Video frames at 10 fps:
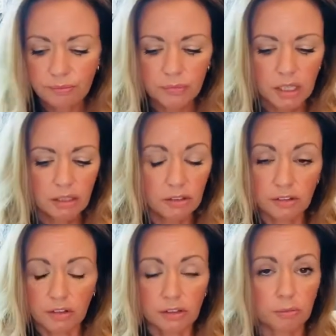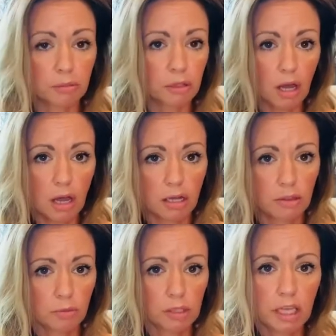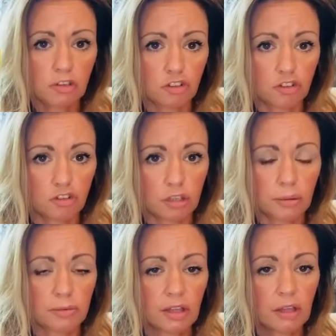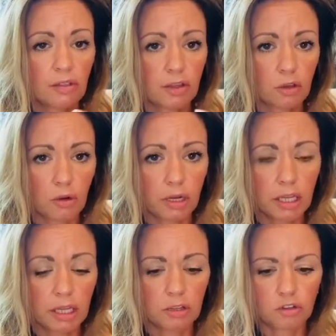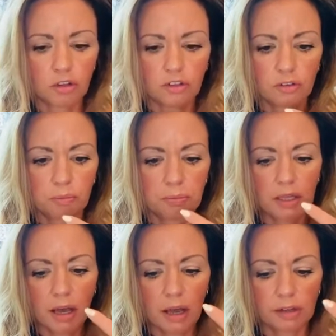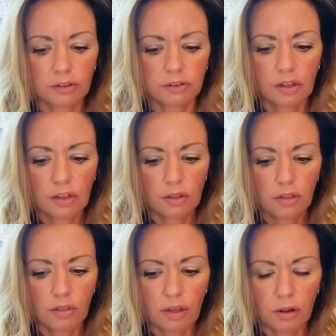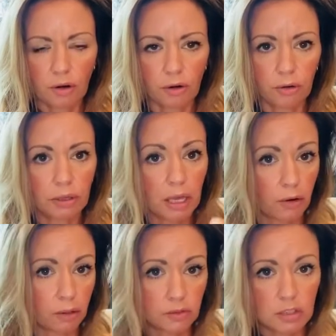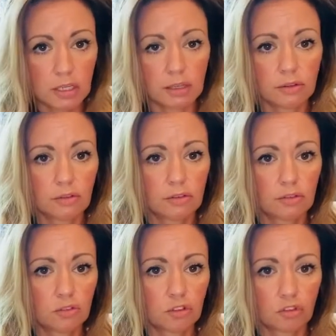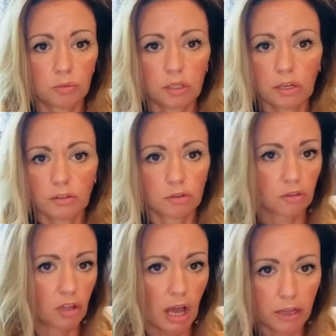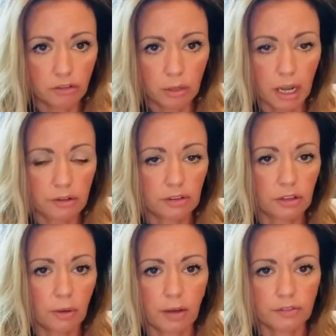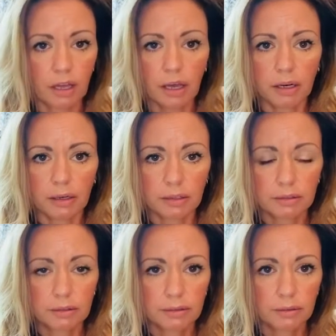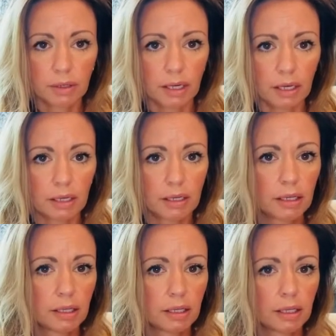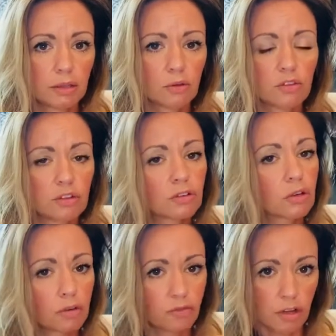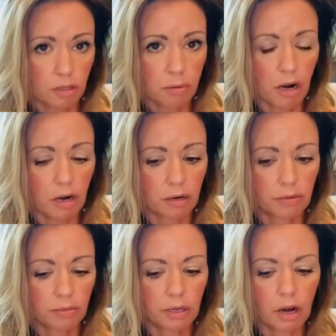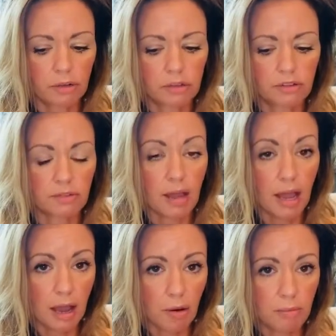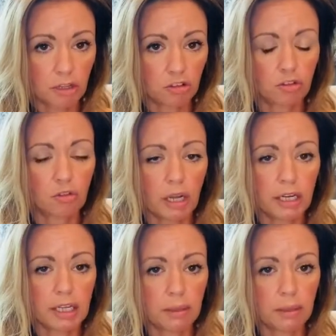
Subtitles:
It doesn't belong in the relationships that you're in just because they're guarantees, just because there's contracts that you have to honor, okay? Those things are going to fall apart regardless of how much you try to keep